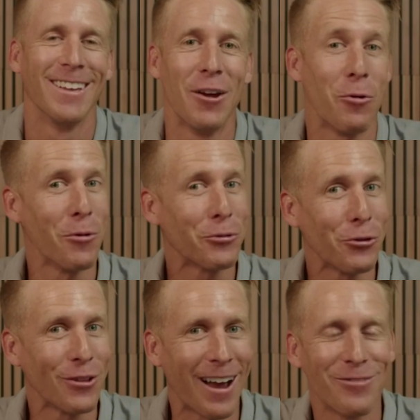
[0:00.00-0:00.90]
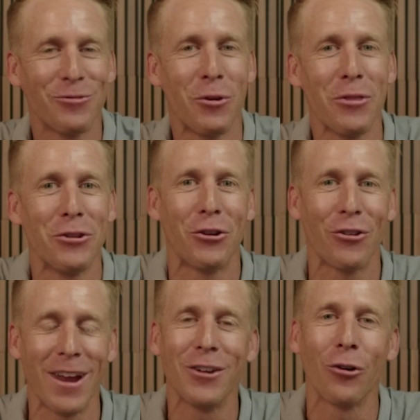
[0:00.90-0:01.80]
We went through a lot. We went through
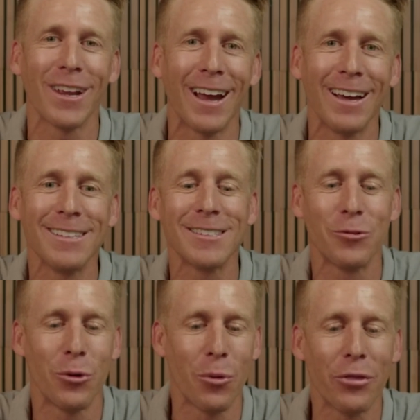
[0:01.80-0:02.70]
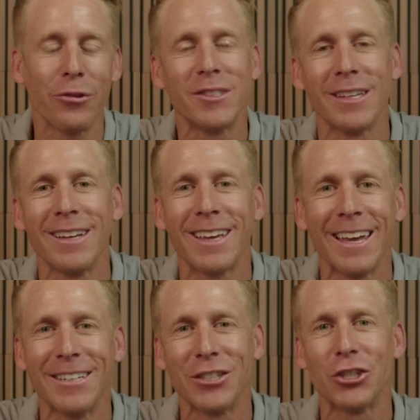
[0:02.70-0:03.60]
create and organize. We went through
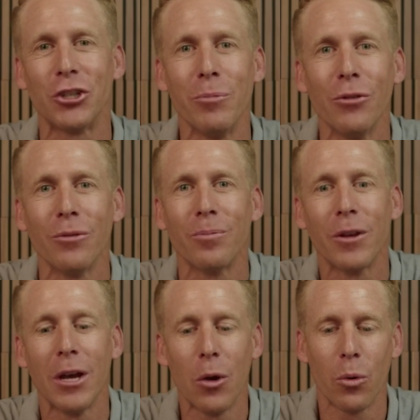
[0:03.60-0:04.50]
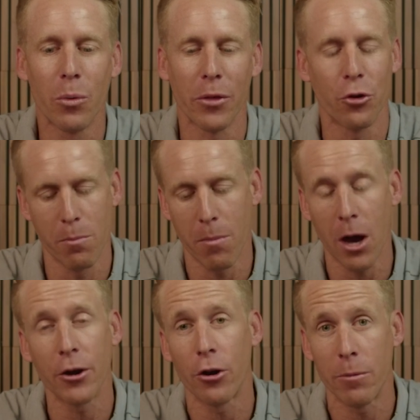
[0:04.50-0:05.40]
syndicate and distribute. We went through
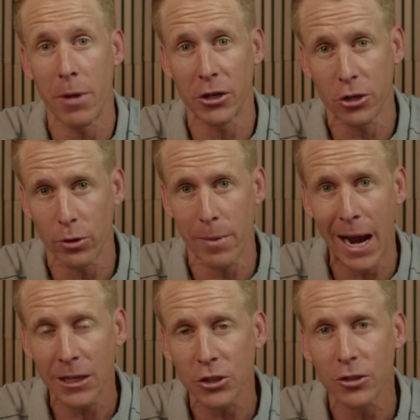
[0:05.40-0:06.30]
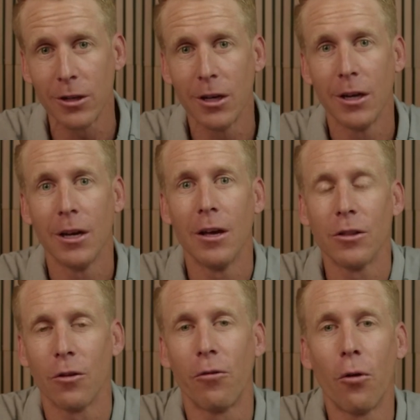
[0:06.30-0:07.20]
monitor and measure with match.
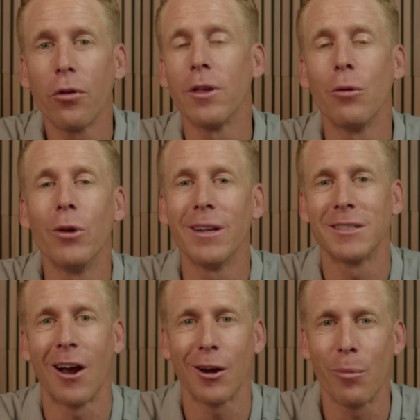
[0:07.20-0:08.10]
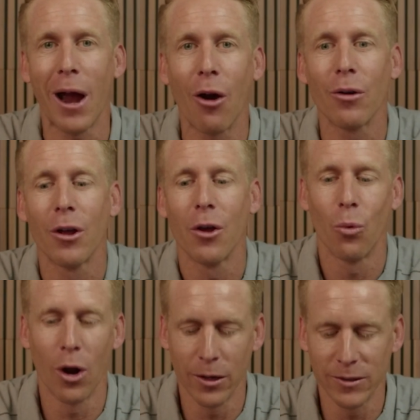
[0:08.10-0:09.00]
The 4th thing we didn't talk about
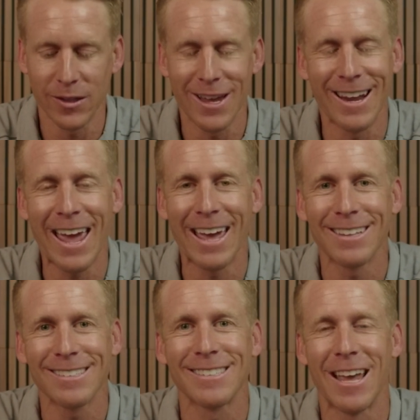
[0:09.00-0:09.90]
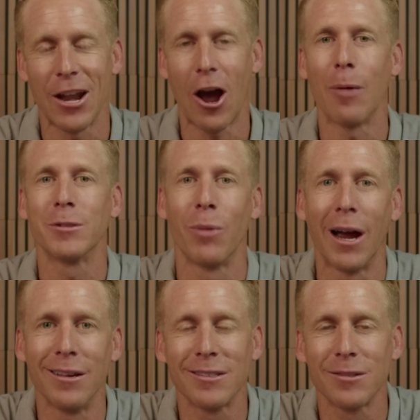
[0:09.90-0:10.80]
was enhance and
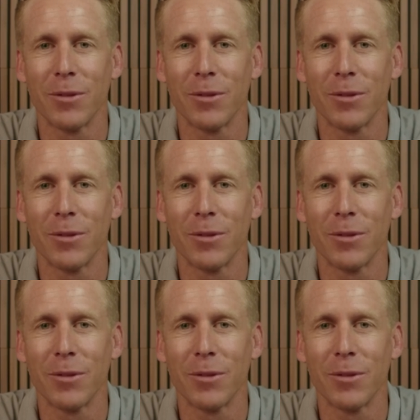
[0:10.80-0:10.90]
optimize.